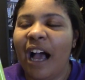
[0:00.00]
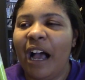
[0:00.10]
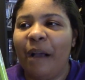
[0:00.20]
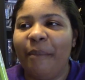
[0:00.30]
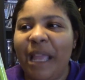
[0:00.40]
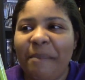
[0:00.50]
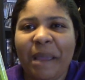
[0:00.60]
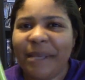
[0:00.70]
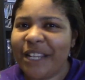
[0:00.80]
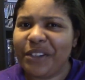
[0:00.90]
And
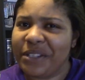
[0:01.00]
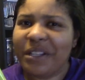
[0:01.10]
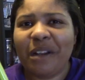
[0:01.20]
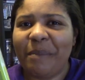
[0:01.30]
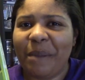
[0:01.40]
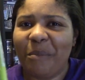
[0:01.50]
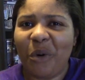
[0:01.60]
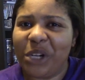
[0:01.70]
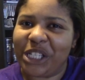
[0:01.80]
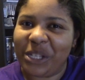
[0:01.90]
maybe there's a little bit
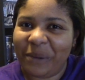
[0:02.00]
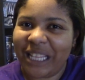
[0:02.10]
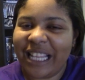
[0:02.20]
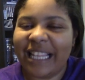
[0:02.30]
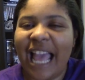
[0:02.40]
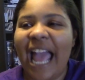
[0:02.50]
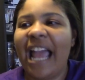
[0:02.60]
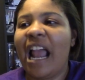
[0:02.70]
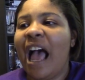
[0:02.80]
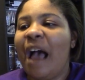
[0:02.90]
more to it than that,